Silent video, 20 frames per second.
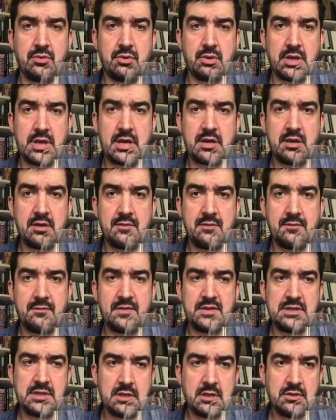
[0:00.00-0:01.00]
organic
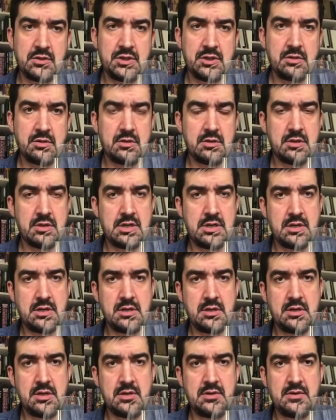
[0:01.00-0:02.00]
viticulture
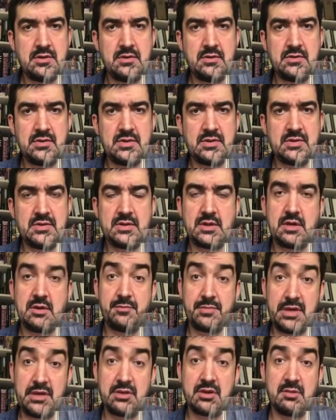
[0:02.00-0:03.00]
and he uses
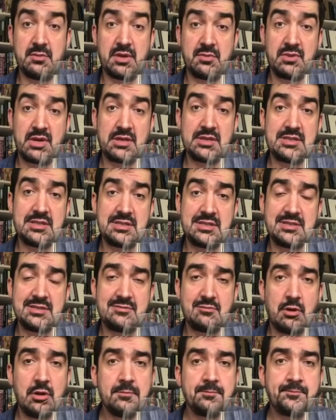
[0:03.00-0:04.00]
biodynamic practices as
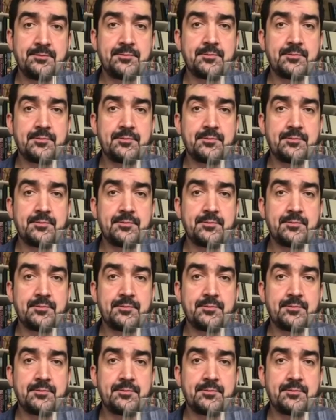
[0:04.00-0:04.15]
well.